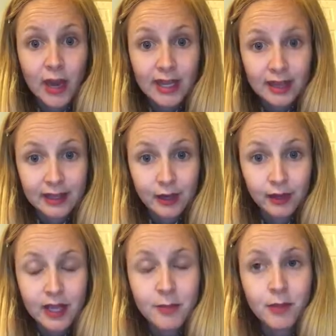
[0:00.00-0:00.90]

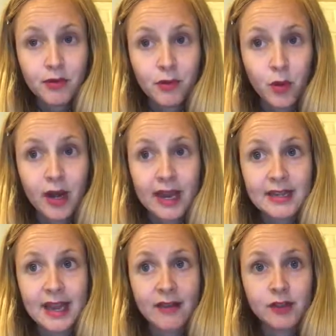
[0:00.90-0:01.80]
regularly before
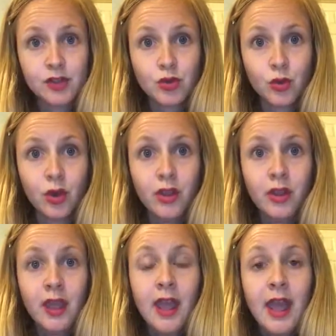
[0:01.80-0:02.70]
and after school,
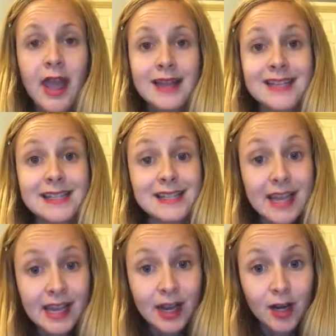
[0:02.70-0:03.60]
and at
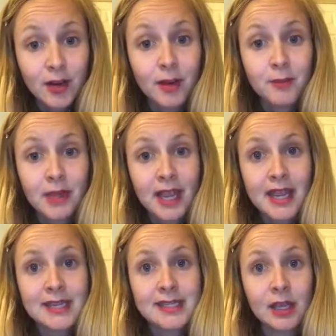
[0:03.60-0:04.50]
daycare,
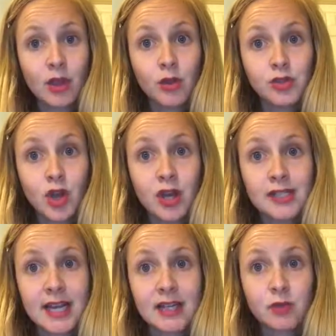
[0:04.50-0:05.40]
BA is in close
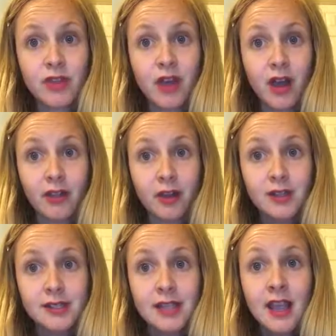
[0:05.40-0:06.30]
contact with
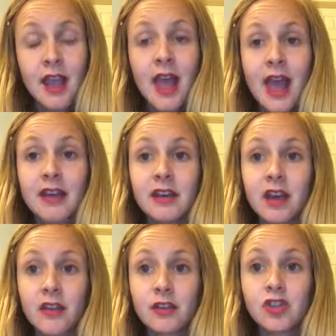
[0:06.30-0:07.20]
others, and
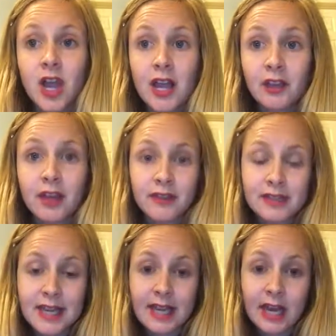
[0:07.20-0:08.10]
another child at the
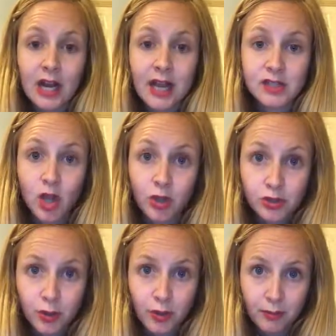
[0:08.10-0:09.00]
daycare has
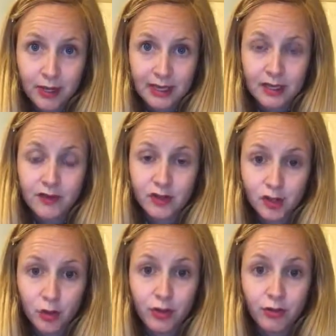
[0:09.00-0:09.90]
also complained of a
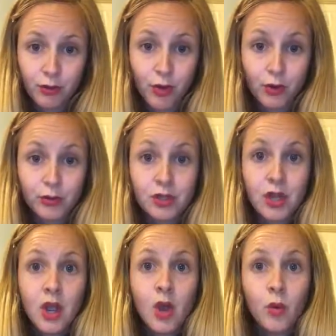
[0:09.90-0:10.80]
sore throat
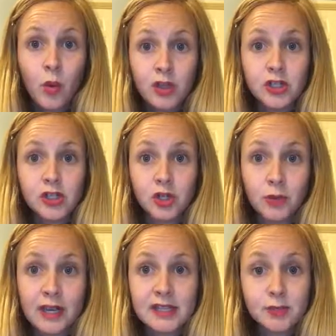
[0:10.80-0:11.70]
1 to 2
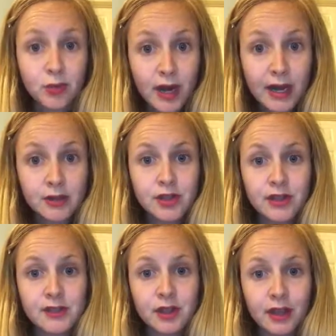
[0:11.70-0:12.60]
weeks prior to
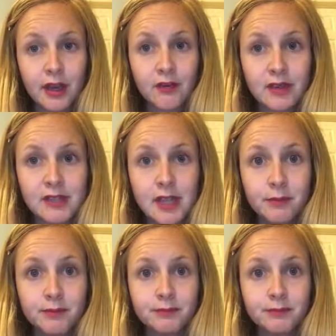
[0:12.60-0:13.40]
this clinic visit.